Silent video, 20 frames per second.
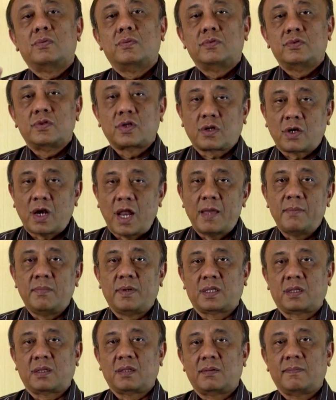the
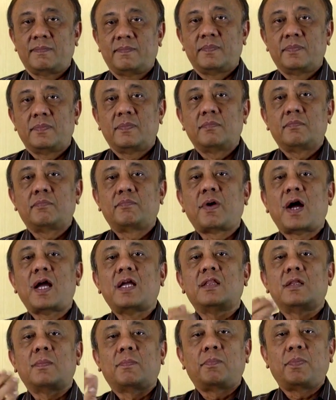climate, by
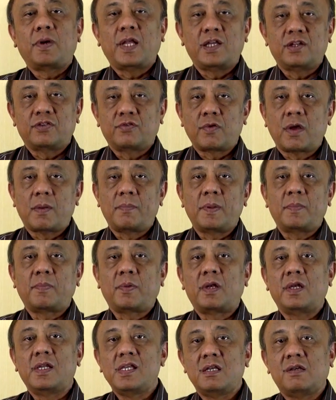the place where
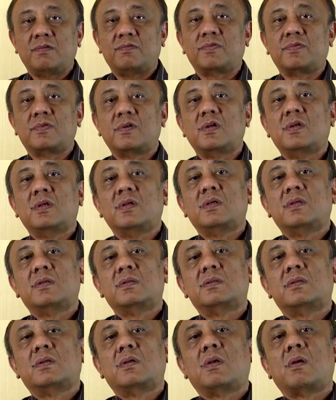people live,
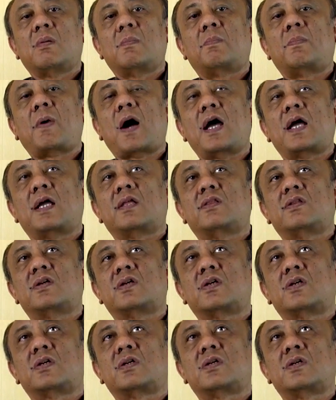by
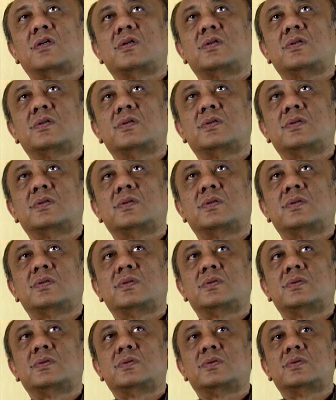the
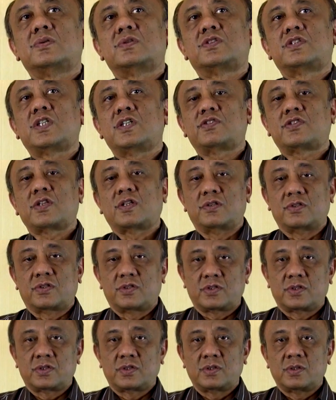
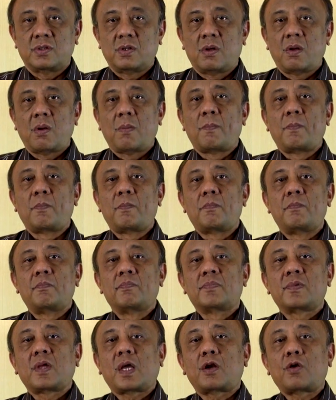seasons,
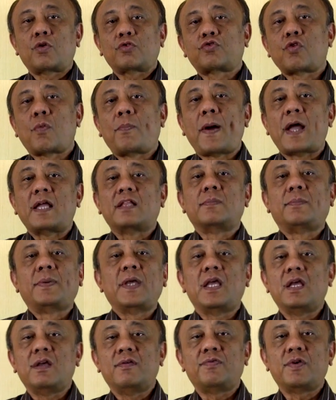and also by the
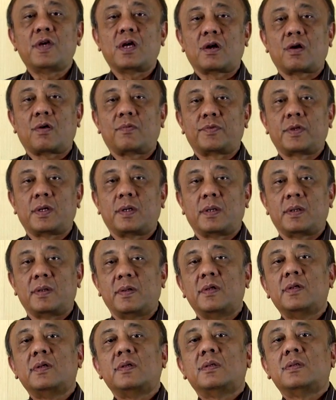behavior of the
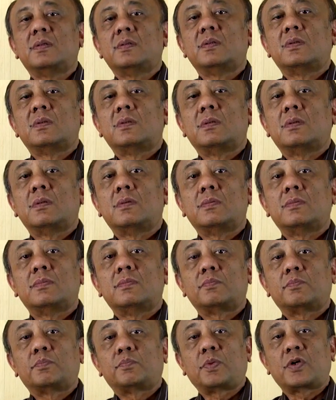
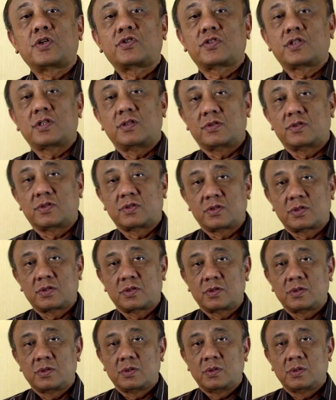persons